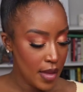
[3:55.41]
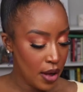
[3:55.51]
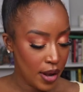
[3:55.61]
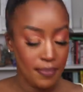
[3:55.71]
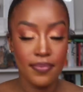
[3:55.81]

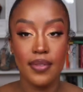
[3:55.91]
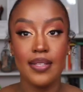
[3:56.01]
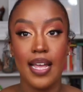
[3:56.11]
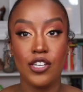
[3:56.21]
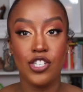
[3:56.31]
Okay,
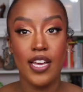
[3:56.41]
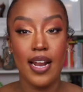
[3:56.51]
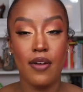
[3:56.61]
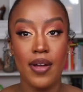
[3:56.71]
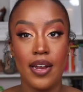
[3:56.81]
next shade
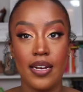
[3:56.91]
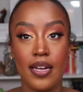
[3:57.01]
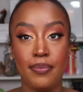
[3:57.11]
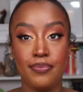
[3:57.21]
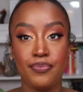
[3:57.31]
at
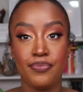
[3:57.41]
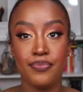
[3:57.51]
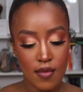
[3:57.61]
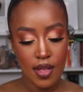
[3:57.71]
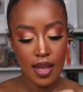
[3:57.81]
random
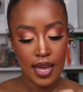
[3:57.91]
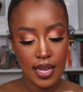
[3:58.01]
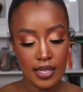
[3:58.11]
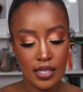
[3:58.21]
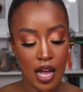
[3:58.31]

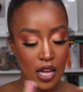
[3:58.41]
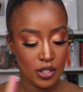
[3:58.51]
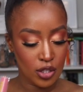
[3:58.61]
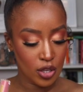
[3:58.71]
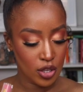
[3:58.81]
is
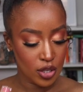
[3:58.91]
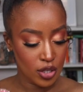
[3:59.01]
Hustle.